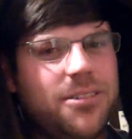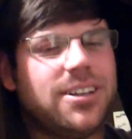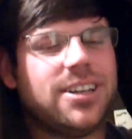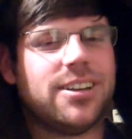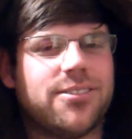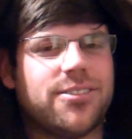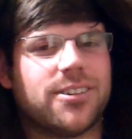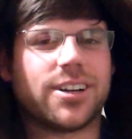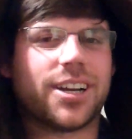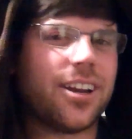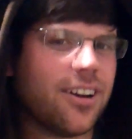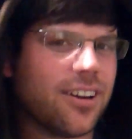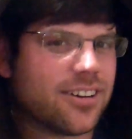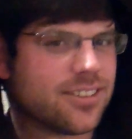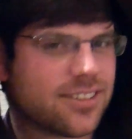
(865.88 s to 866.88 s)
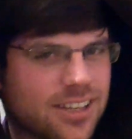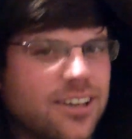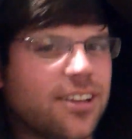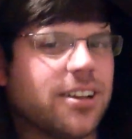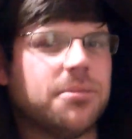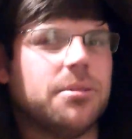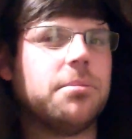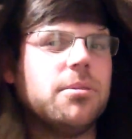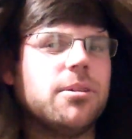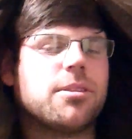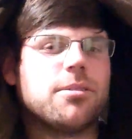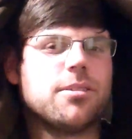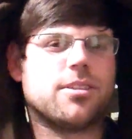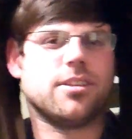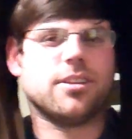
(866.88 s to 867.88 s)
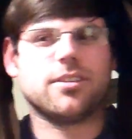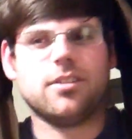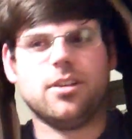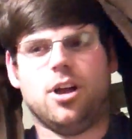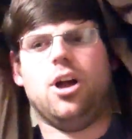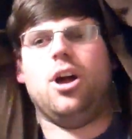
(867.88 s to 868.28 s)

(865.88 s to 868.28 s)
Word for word: How many different characters can you come up with with this?